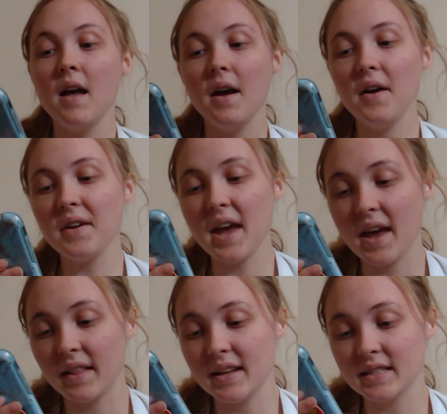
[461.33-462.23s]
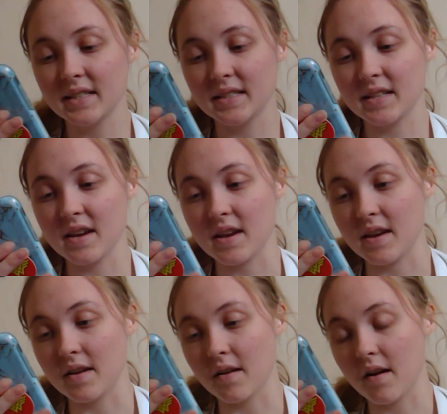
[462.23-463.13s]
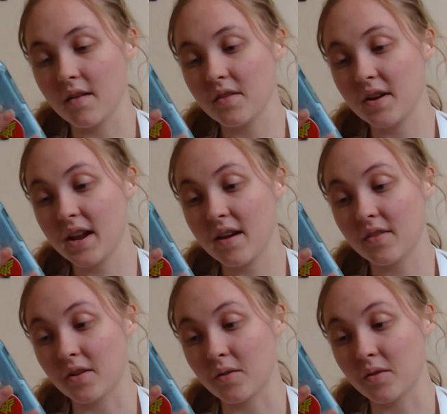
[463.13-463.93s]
Okay, let's see. Are there any other